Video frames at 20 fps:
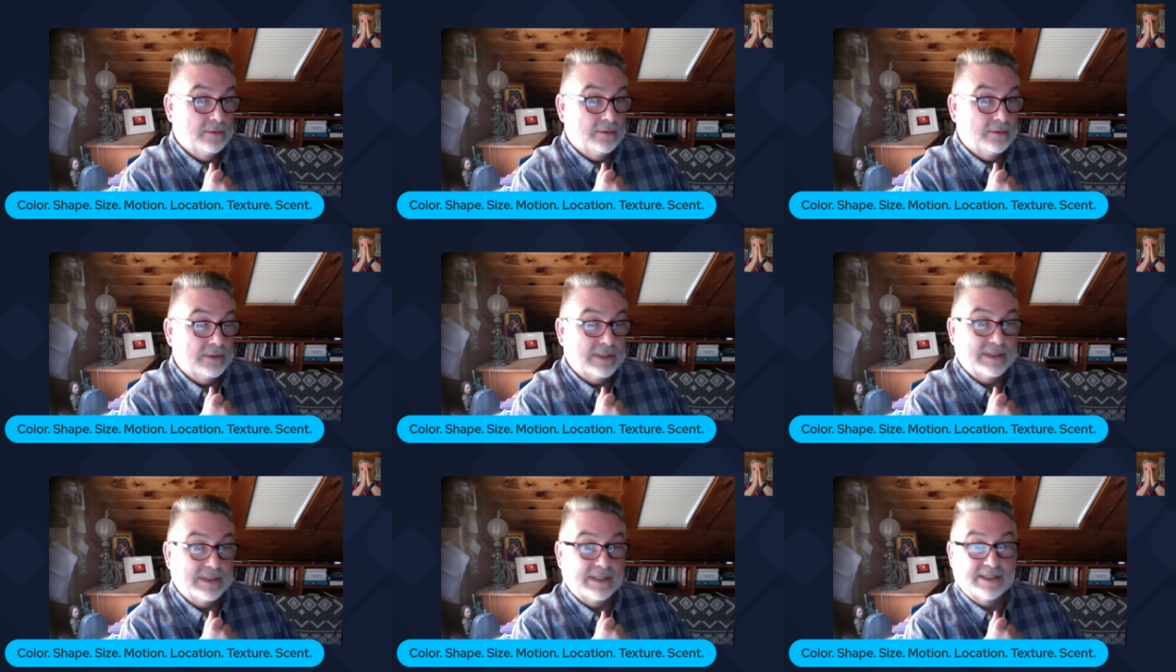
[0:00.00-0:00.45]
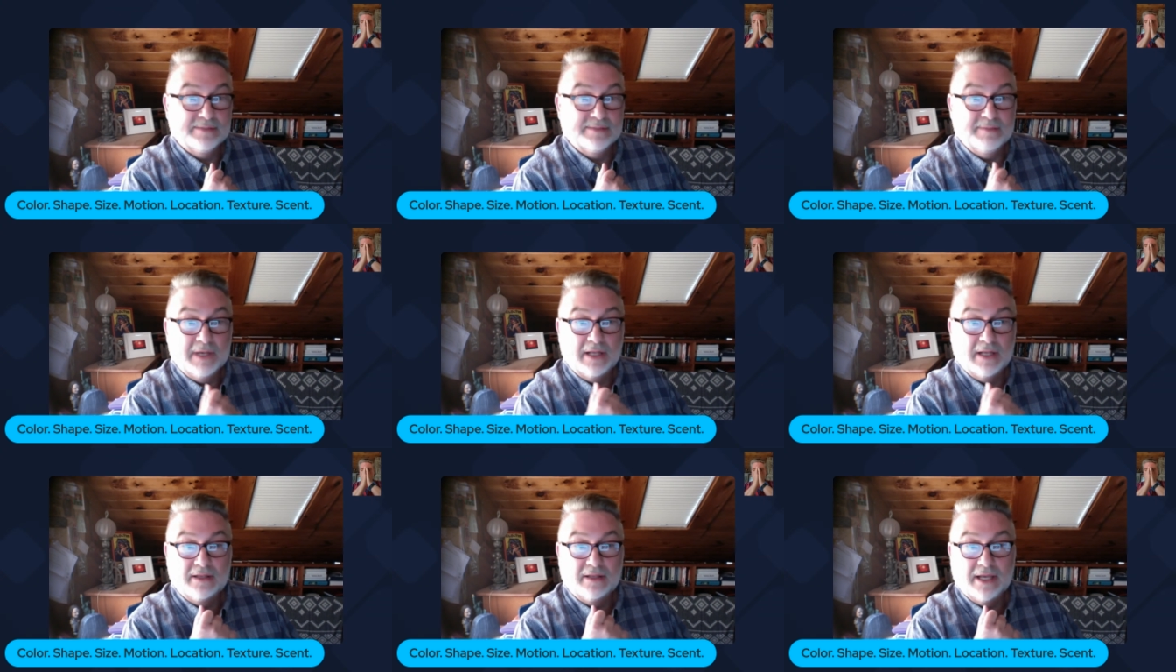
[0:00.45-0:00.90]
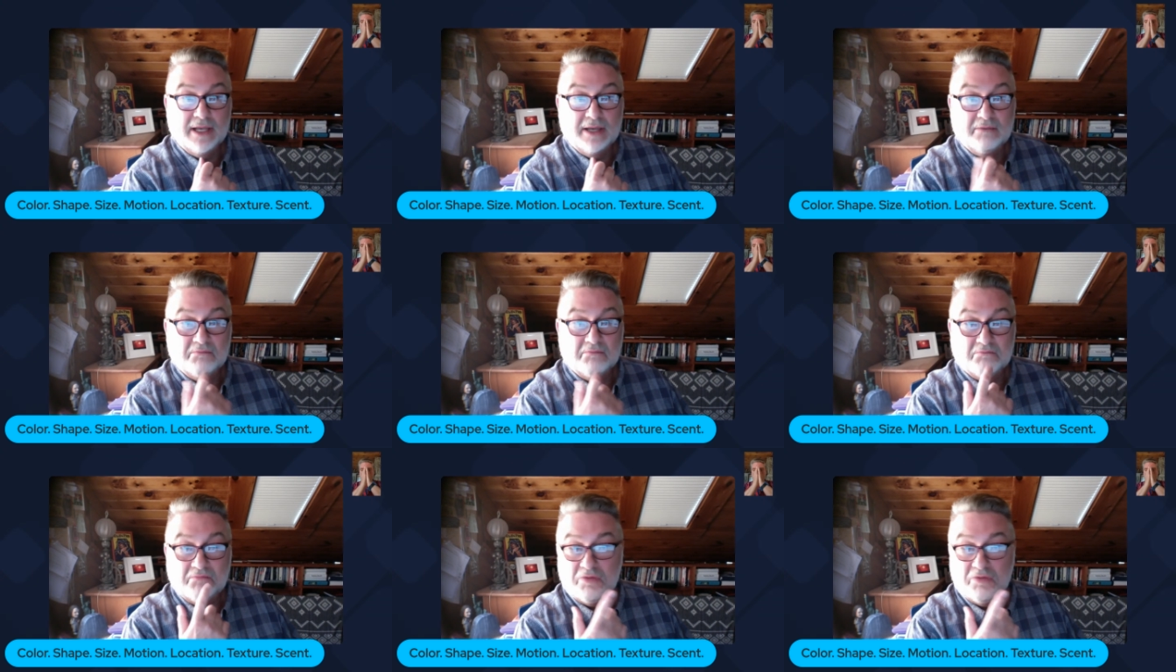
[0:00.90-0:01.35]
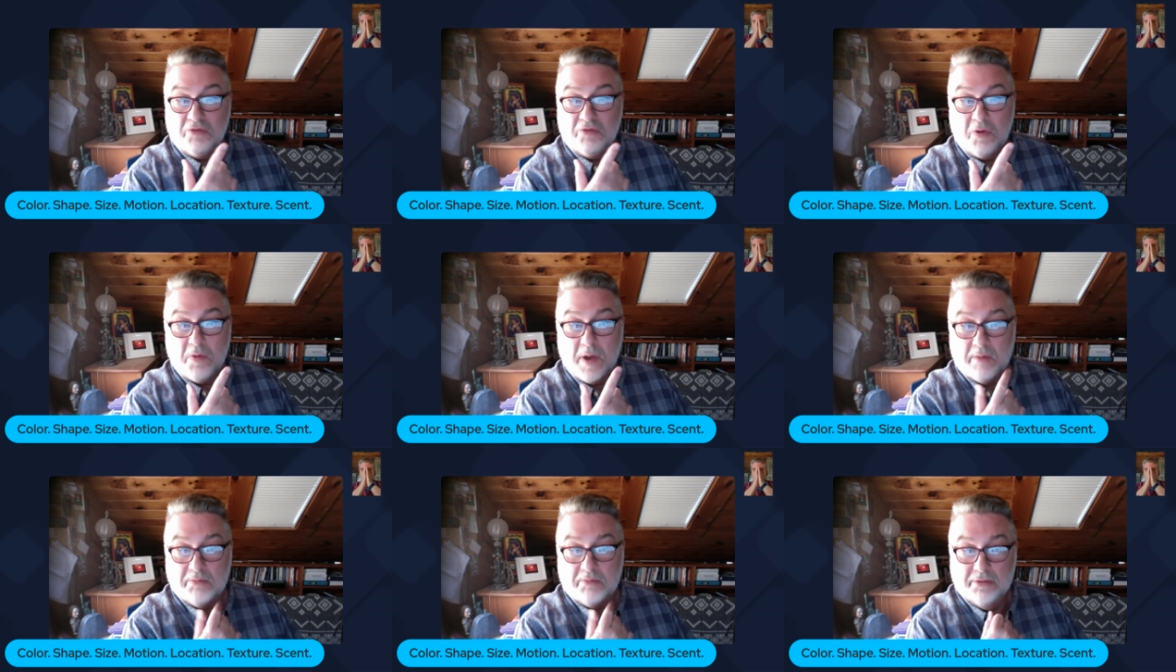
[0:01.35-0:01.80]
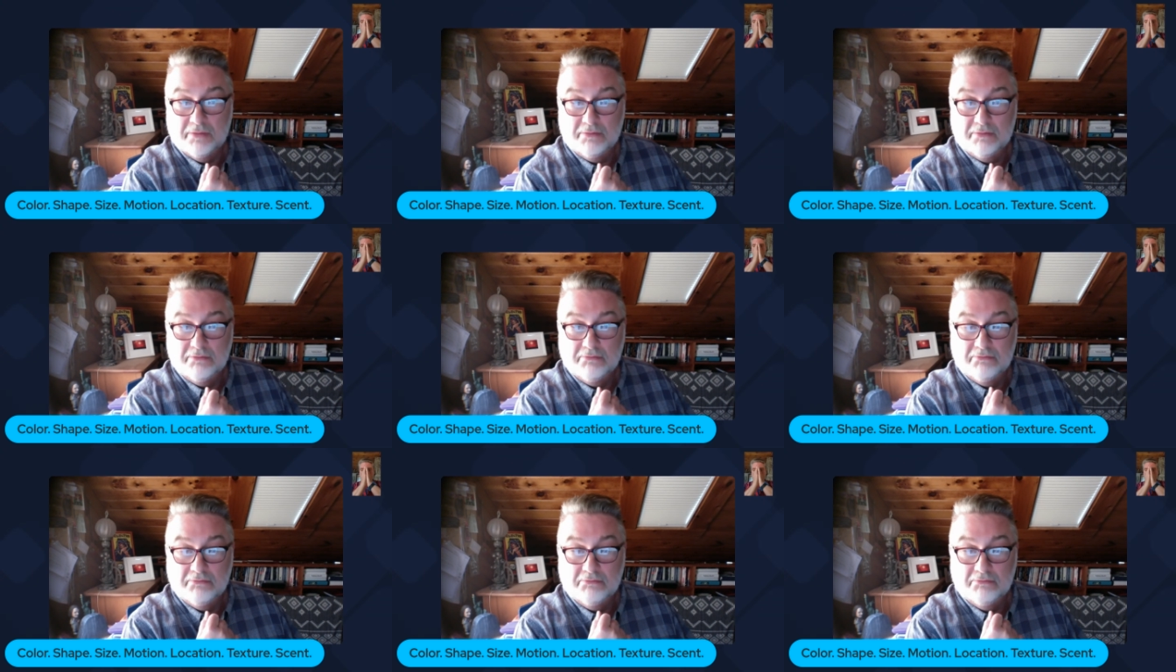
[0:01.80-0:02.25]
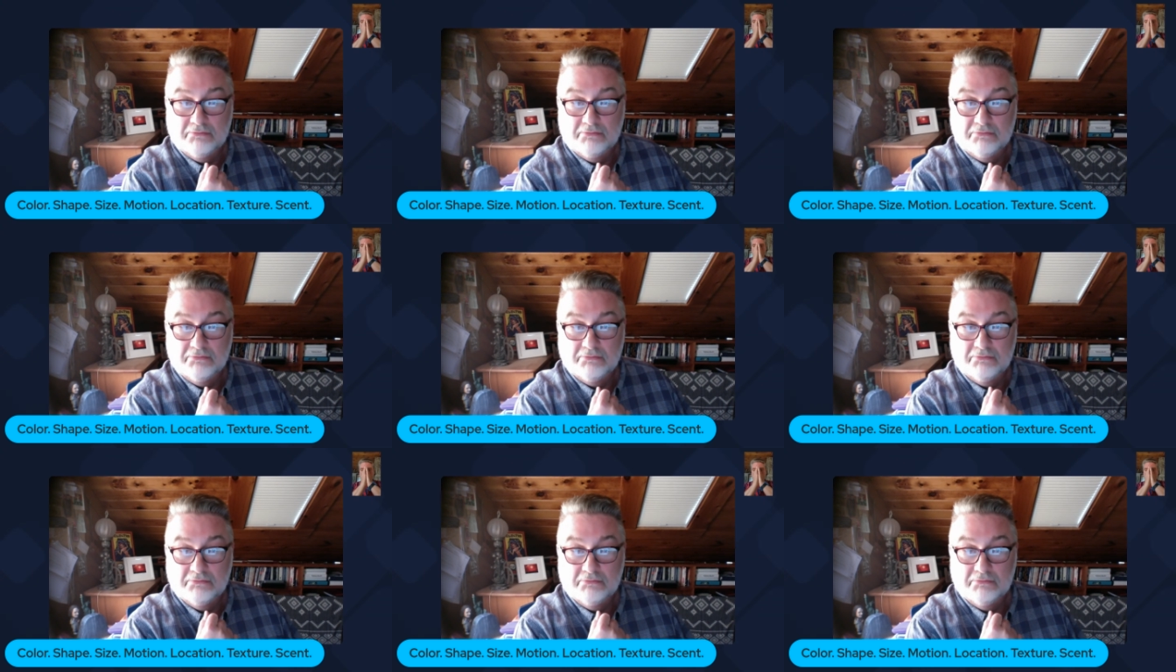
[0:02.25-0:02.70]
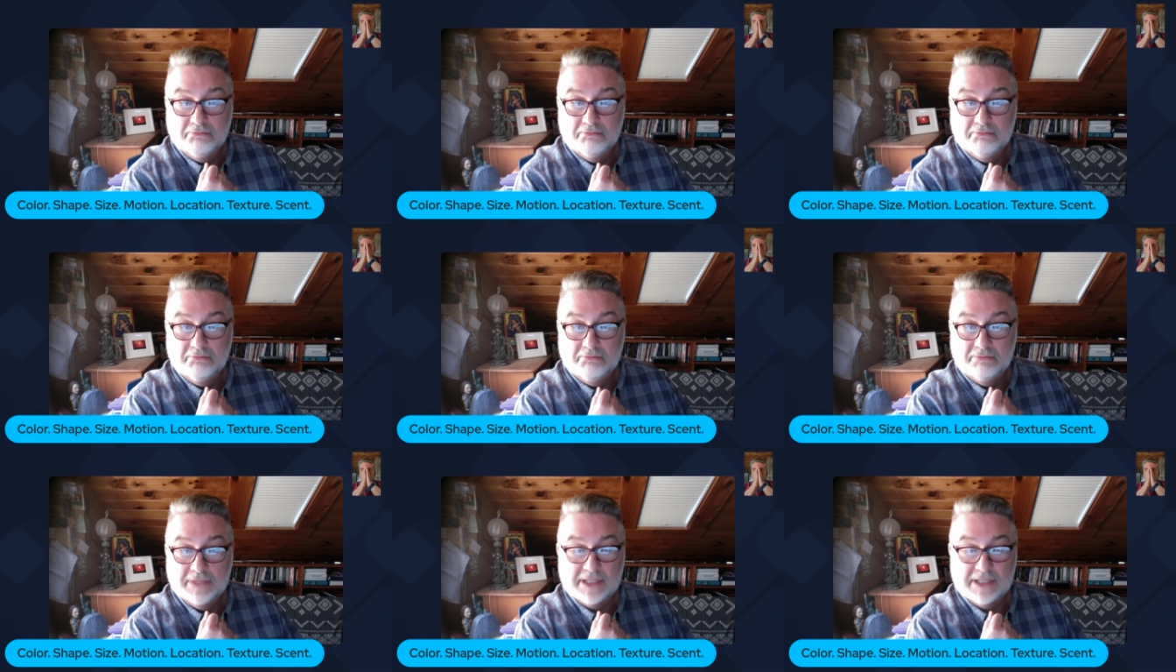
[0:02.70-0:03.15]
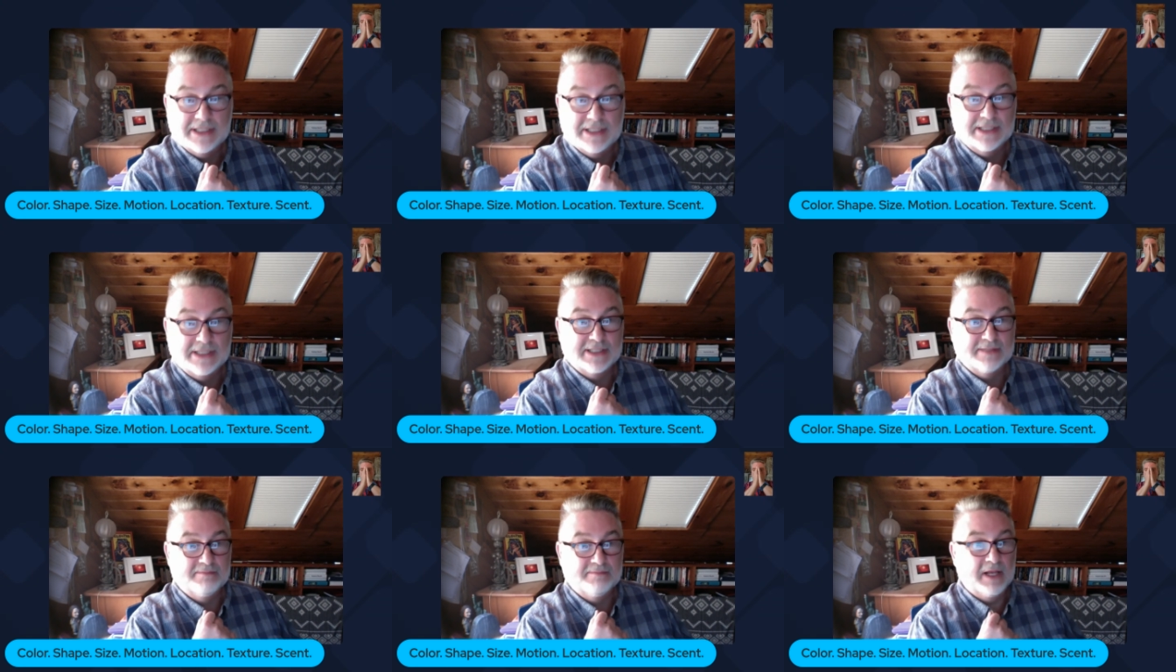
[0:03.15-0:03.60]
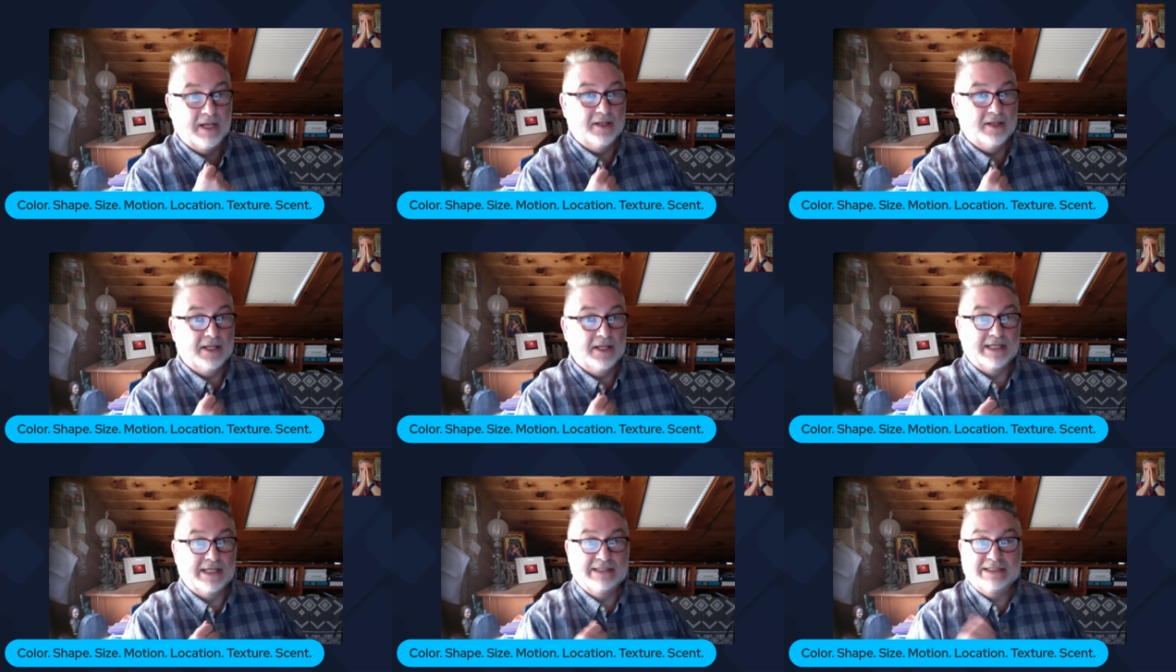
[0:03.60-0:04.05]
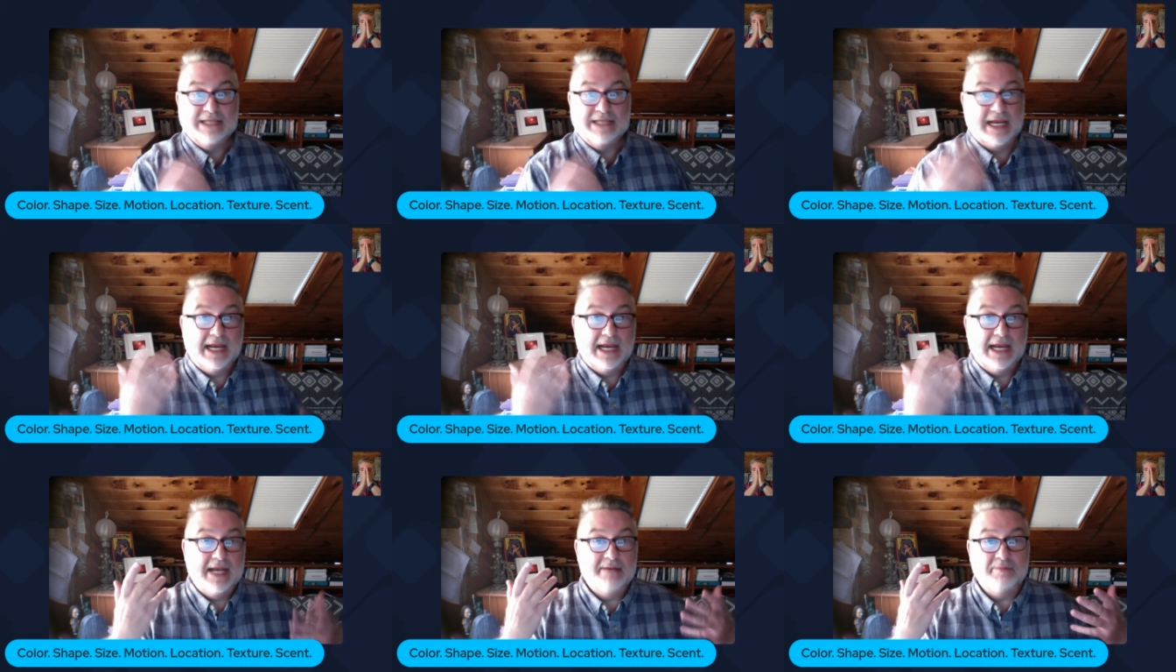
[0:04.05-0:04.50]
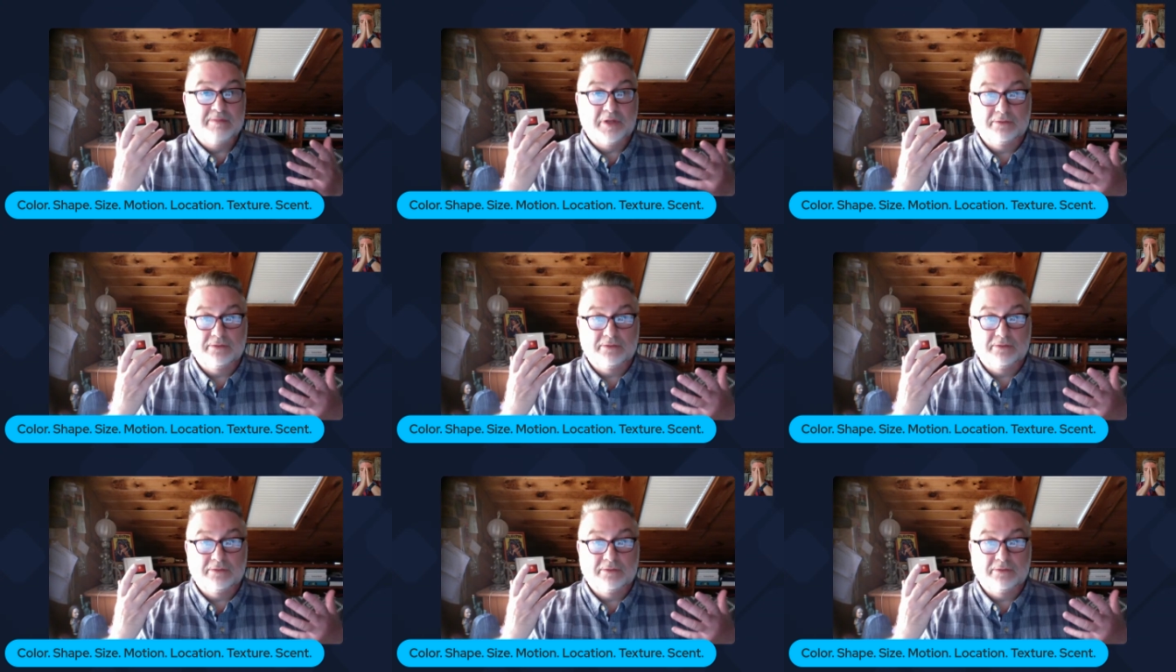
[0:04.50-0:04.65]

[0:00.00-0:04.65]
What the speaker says: Does it smell like throw up? Does it smell like dead animal?